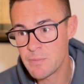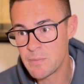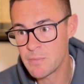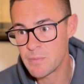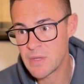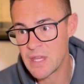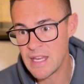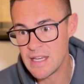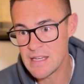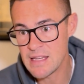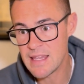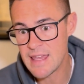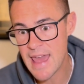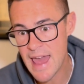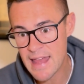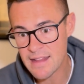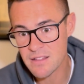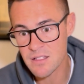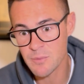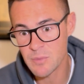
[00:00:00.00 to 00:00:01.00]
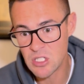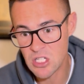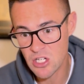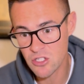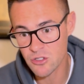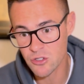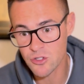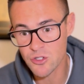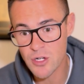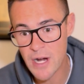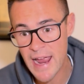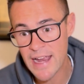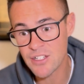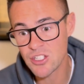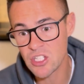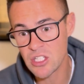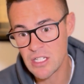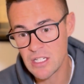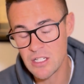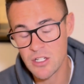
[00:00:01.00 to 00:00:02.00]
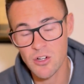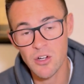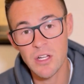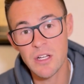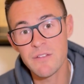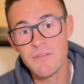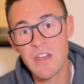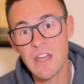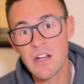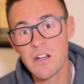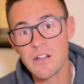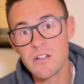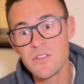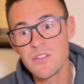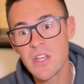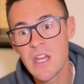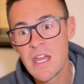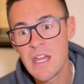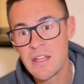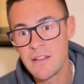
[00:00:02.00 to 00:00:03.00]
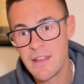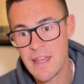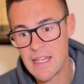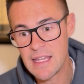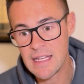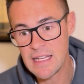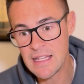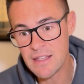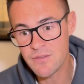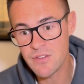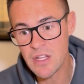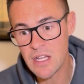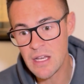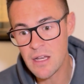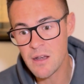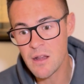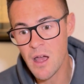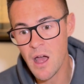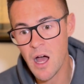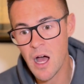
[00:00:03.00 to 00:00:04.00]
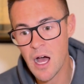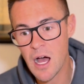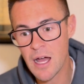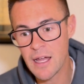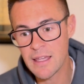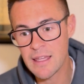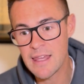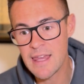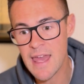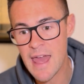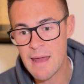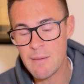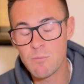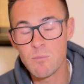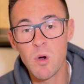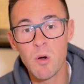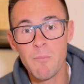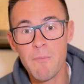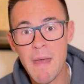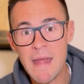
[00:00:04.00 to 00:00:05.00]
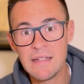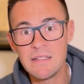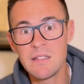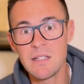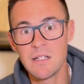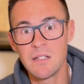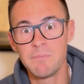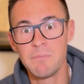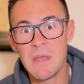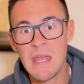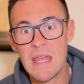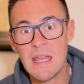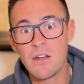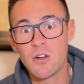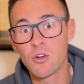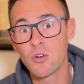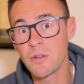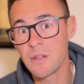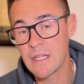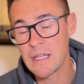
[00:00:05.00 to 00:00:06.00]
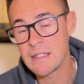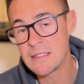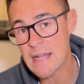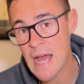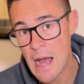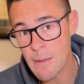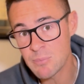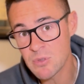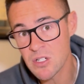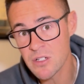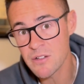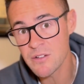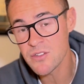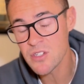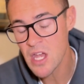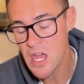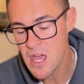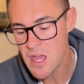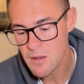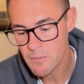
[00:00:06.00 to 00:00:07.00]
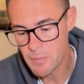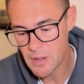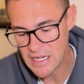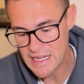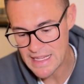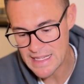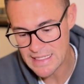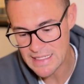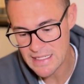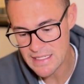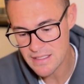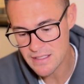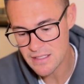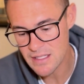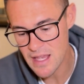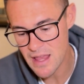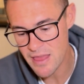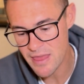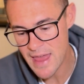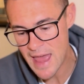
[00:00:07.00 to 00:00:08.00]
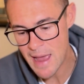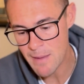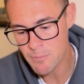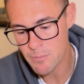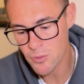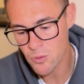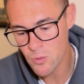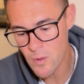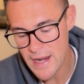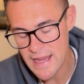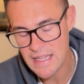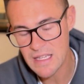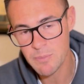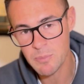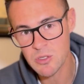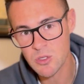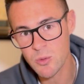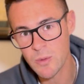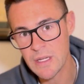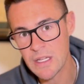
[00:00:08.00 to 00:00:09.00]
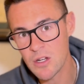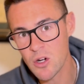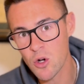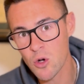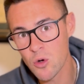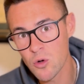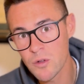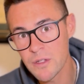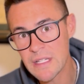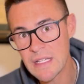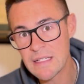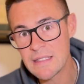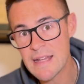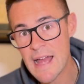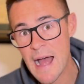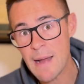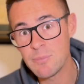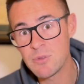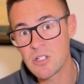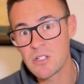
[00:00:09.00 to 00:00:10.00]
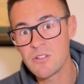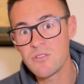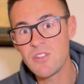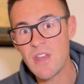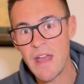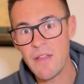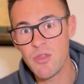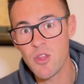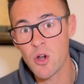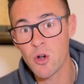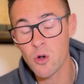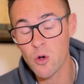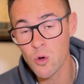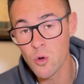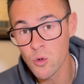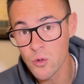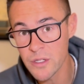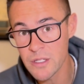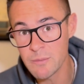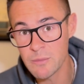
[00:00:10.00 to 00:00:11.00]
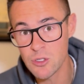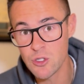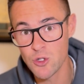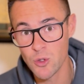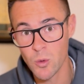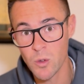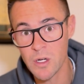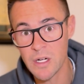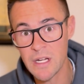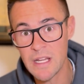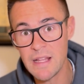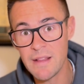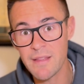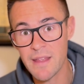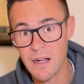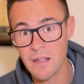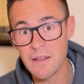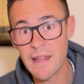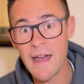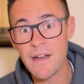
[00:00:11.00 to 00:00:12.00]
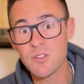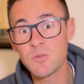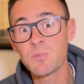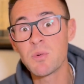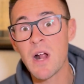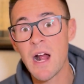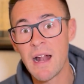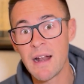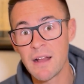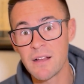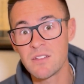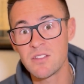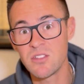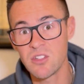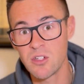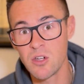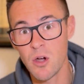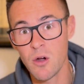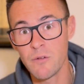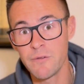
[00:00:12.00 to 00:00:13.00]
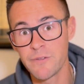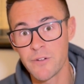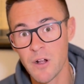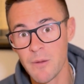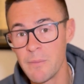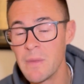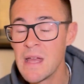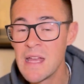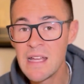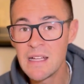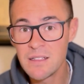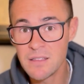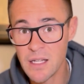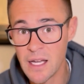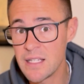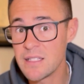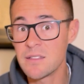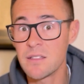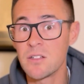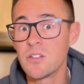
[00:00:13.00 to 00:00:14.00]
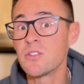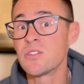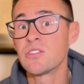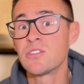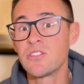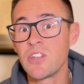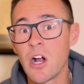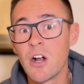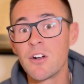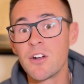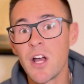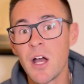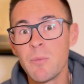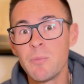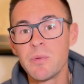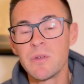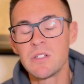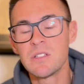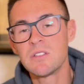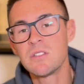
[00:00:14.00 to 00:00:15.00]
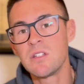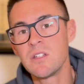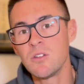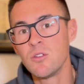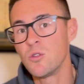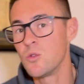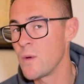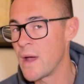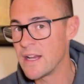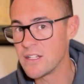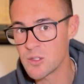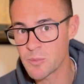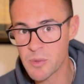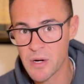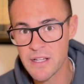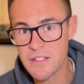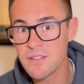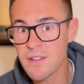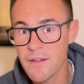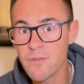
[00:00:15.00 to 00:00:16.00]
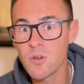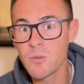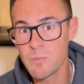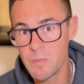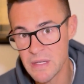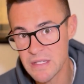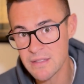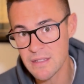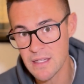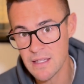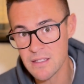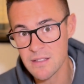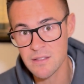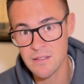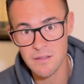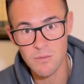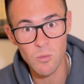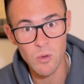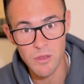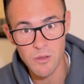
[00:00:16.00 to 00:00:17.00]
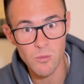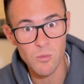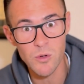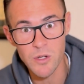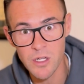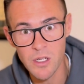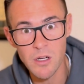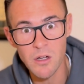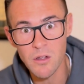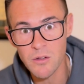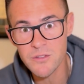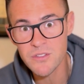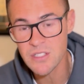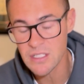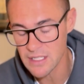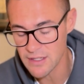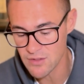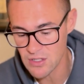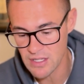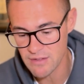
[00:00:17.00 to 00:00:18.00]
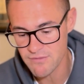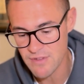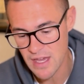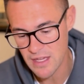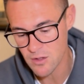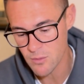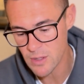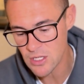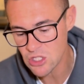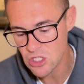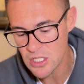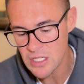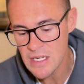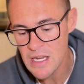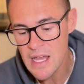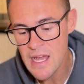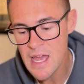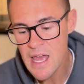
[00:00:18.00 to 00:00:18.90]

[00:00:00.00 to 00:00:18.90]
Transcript: can get some initial traction in your innovators. They can even get momentum in early adopters, but it is that break between early adopters and the early majority that allows products to go from nice little startup to enterprise level business with a real significant valuation,